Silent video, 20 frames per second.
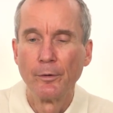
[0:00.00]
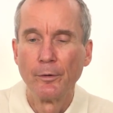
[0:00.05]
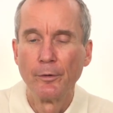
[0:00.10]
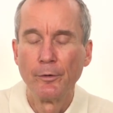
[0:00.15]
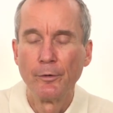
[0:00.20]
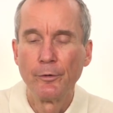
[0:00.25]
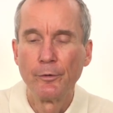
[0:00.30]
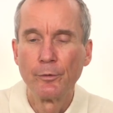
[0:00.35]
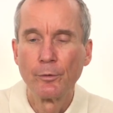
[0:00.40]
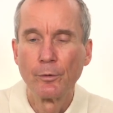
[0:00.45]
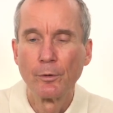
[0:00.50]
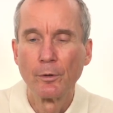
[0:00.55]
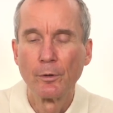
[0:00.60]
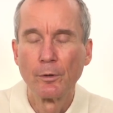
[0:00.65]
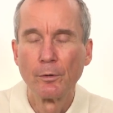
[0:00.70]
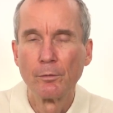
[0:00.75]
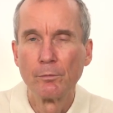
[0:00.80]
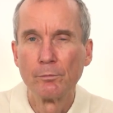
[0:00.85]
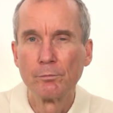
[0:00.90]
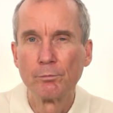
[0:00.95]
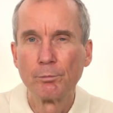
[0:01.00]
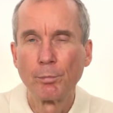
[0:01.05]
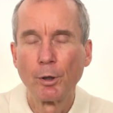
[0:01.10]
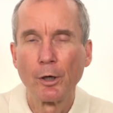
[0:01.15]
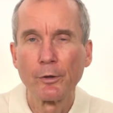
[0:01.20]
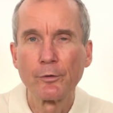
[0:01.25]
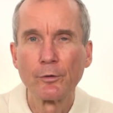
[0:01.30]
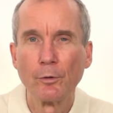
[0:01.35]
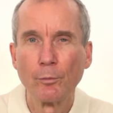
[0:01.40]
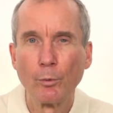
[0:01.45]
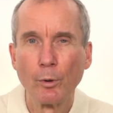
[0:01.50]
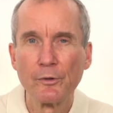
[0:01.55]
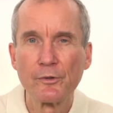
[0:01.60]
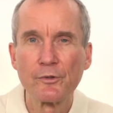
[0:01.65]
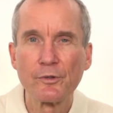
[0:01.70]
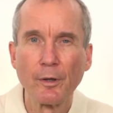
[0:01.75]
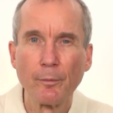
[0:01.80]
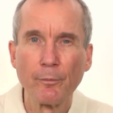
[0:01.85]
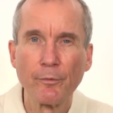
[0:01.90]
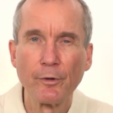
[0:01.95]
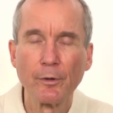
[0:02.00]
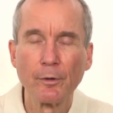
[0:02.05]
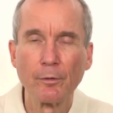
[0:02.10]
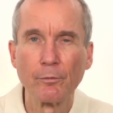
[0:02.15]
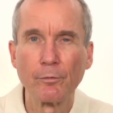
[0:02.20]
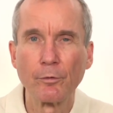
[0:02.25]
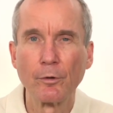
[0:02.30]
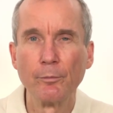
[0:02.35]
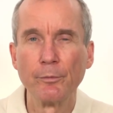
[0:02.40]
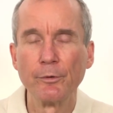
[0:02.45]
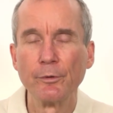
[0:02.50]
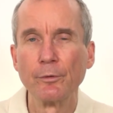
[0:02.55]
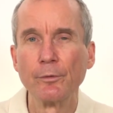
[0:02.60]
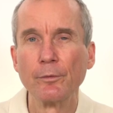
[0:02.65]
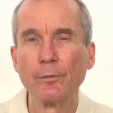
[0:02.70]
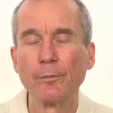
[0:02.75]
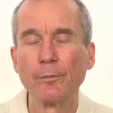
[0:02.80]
your partner wants something from you.